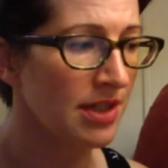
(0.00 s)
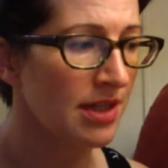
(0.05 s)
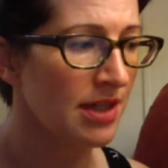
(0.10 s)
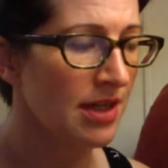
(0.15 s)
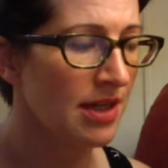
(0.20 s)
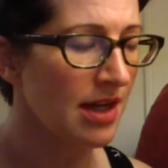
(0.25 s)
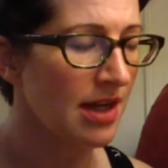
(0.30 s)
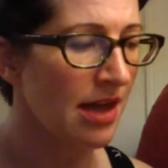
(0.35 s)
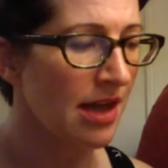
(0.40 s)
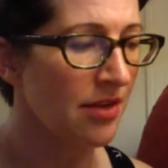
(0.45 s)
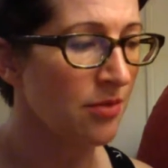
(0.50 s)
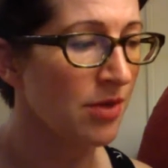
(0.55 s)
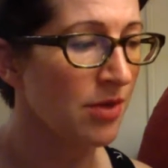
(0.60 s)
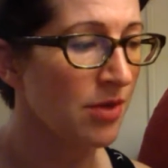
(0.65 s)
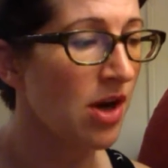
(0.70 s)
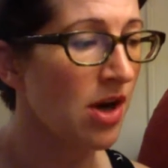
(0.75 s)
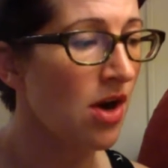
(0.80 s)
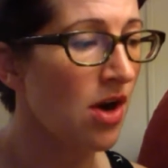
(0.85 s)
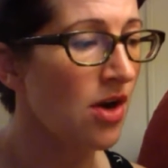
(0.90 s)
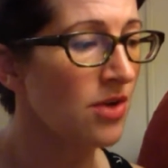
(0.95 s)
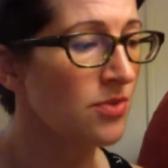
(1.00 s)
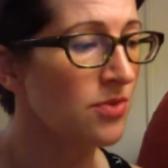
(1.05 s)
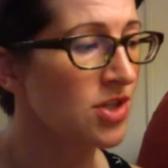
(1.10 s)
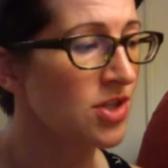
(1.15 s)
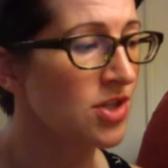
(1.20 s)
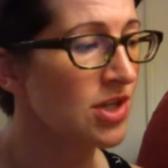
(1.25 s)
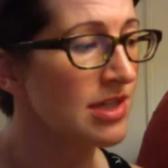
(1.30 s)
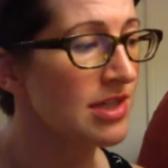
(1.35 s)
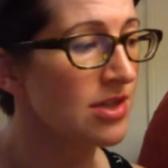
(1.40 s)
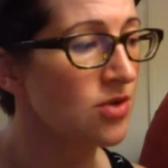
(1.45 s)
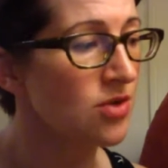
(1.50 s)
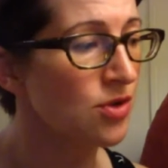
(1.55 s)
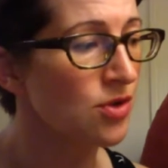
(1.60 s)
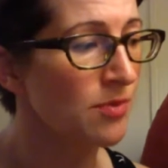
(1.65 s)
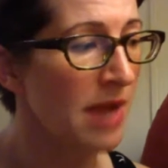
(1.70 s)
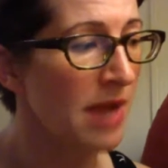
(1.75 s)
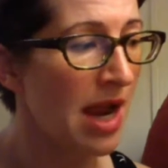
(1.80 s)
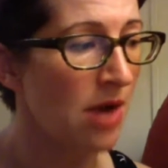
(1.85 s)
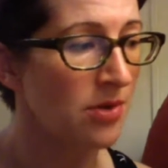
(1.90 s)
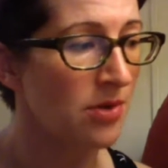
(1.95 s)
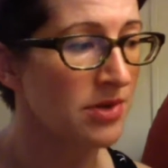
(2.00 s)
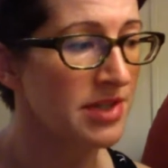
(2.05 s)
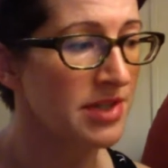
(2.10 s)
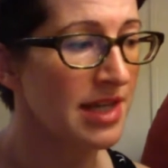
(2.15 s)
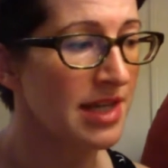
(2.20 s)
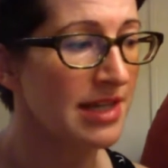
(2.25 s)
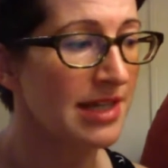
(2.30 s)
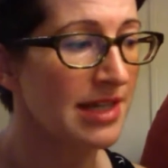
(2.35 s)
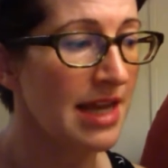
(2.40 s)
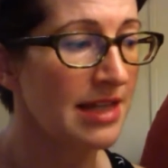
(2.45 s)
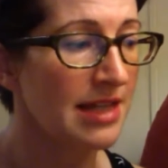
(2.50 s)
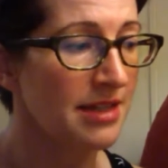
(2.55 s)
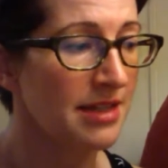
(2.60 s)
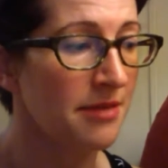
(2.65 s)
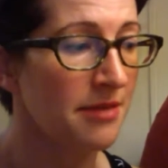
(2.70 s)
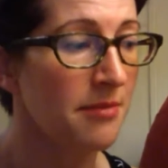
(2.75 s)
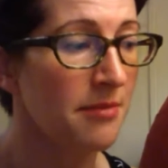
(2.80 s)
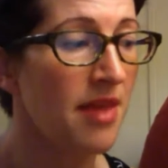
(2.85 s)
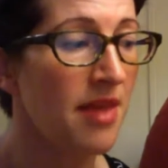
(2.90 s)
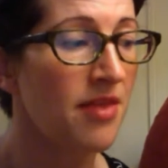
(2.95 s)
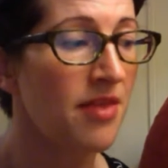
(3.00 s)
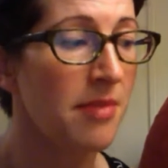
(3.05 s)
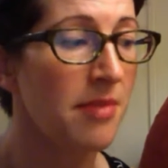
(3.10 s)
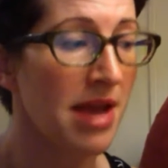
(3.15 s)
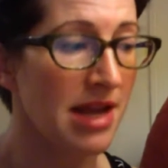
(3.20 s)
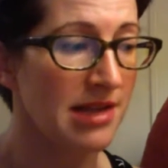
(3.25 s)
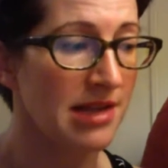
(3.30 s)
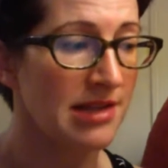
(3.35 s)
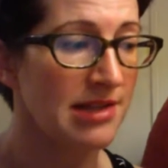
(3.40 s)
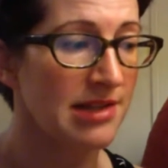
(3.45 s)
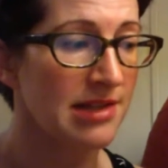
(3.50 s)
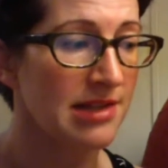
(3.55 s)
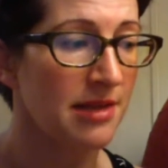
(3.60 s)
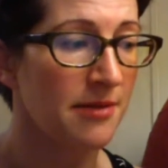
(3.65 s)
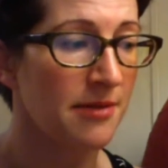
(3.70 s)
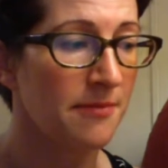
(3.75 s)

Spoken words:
and the regard which his social powers had gained him in the mess.